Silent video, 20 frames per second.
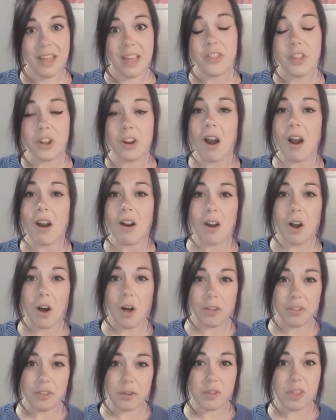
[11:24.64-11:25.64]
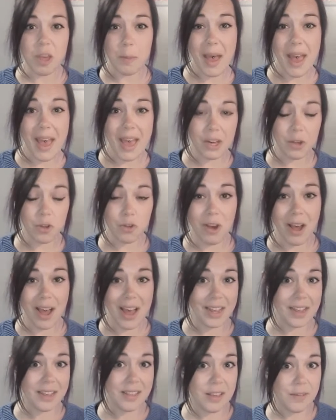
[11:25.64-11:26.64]
there are also some extra
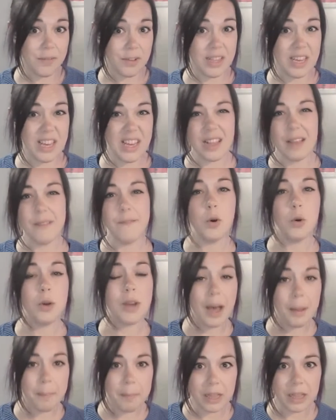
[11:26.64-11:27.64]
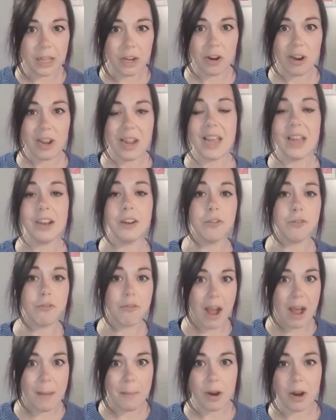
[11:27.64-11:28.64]
activities like vocabulary and
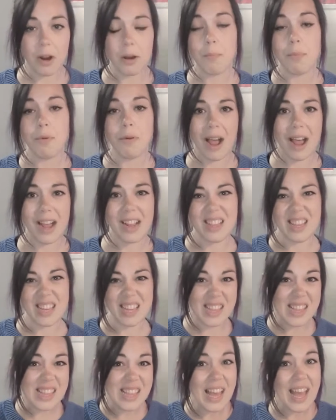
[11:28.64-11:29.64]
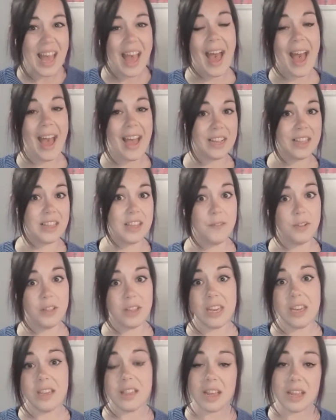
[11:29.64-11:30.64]
grammar practice
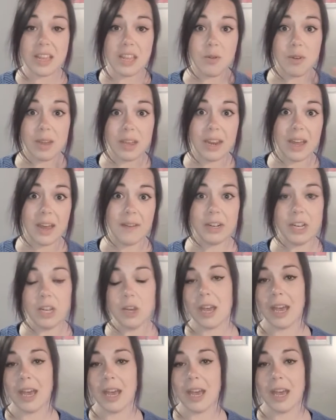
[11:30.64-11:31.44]
activities that you can have a look